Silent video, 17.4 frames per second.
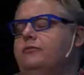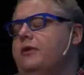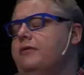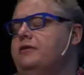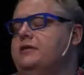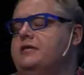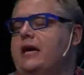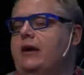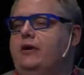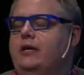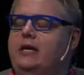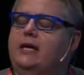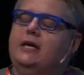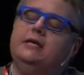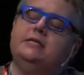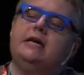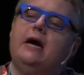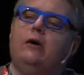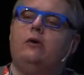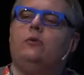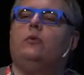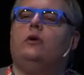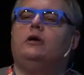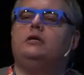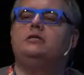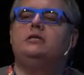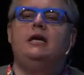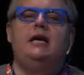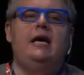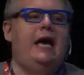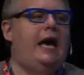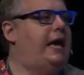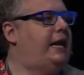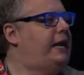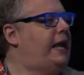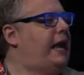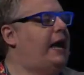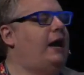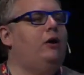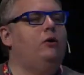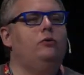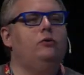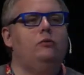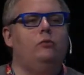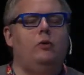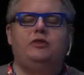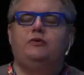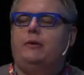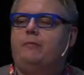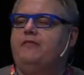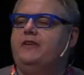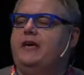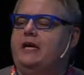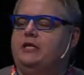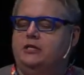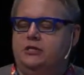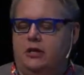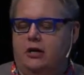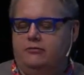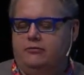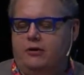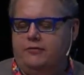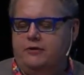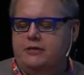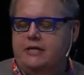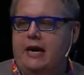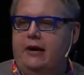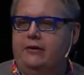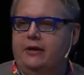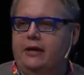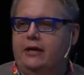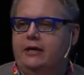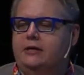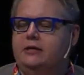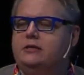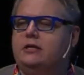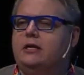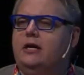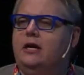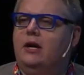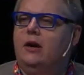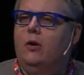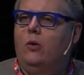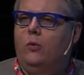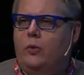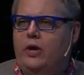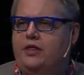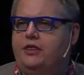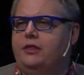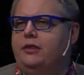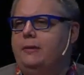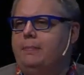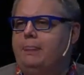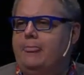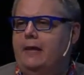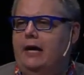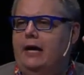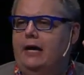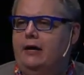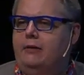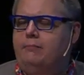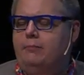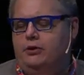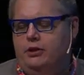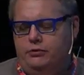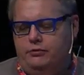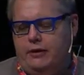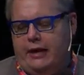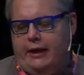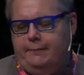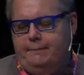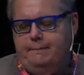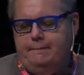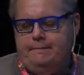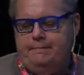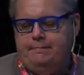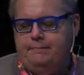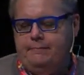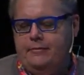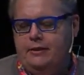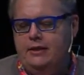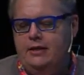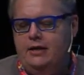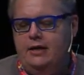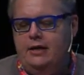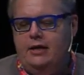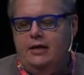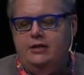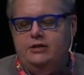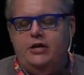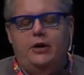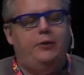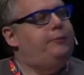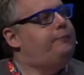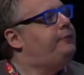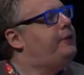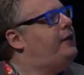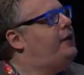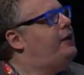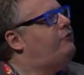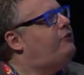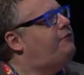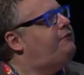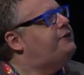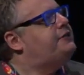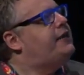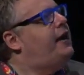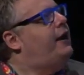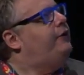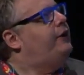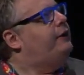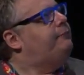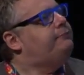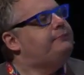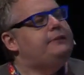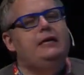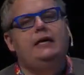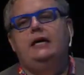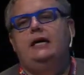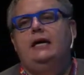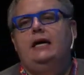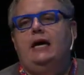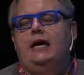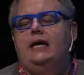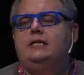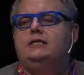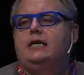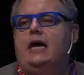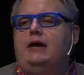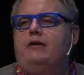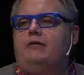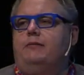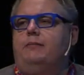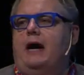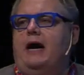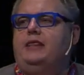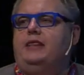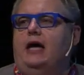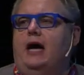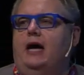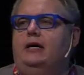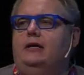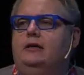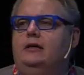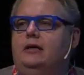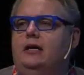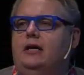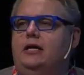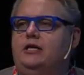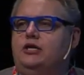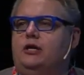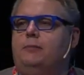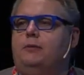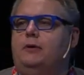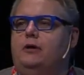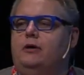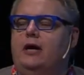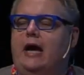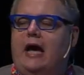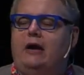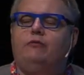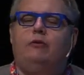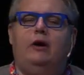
reference counting is, how it works, and how, what the ramifications are of reference counting is with uh, multi-threading. So, reference counting. Inside of the Python interpreter at